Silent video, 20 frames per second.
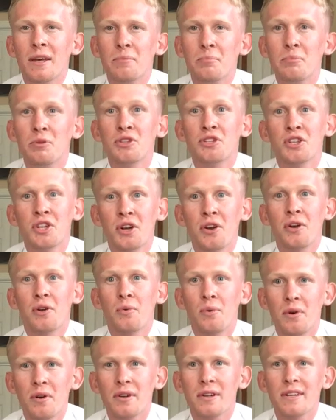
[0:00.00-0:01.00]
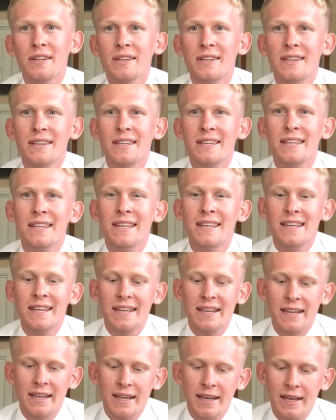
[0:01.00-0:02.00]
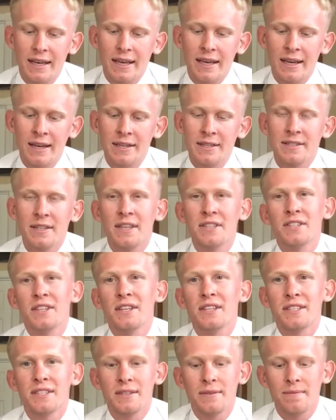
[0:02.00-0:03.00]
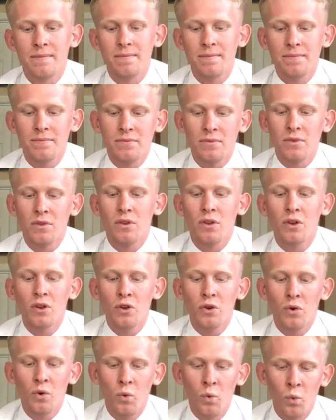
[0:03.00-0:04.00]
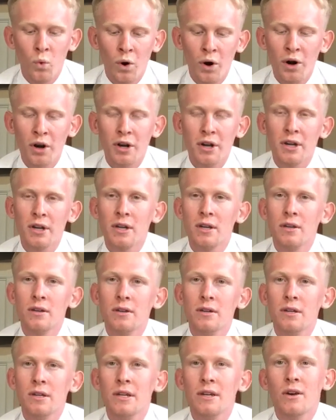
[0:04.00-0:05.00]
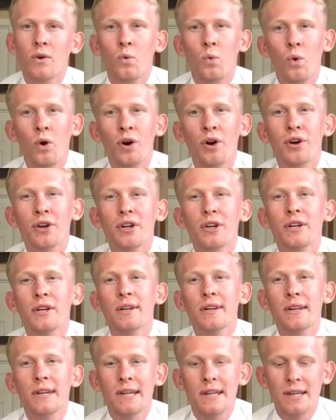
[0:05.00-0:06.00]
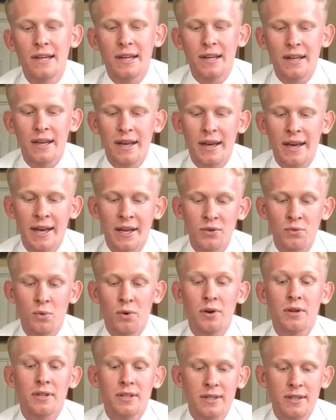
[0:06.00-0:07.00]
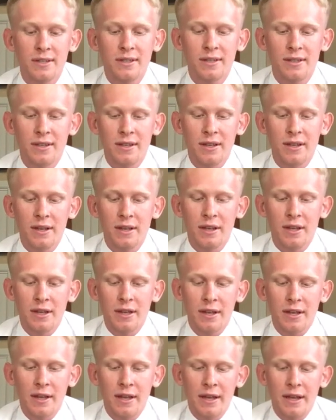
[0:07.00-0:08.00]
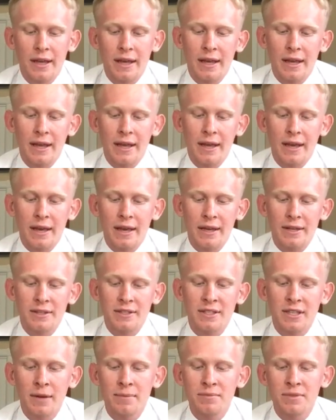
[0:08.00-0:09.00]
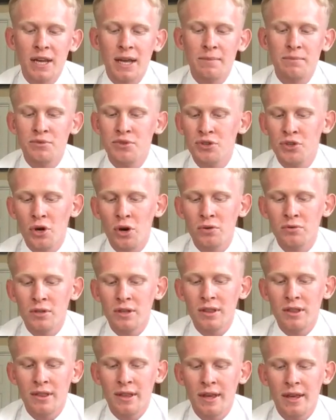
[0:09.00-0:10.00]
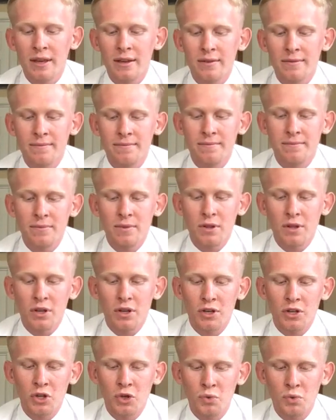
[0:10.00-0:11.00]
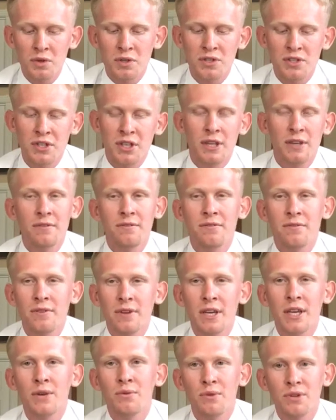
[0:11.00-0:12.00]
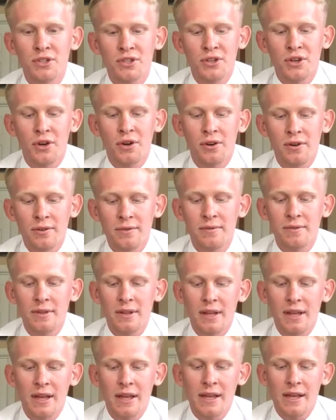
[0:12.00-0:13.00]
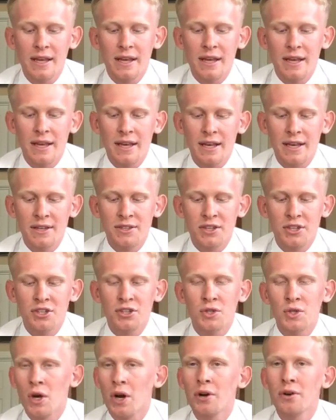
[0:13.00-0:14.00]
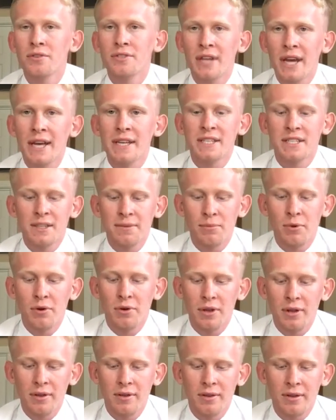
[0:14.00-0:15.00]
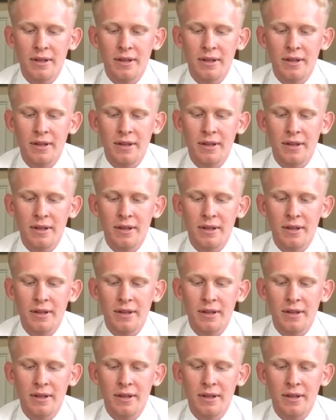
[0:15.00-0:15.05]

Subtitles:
missionary work. And it says this: work, work, and work. And sometimes the only thing you receive in return is a stronger testimony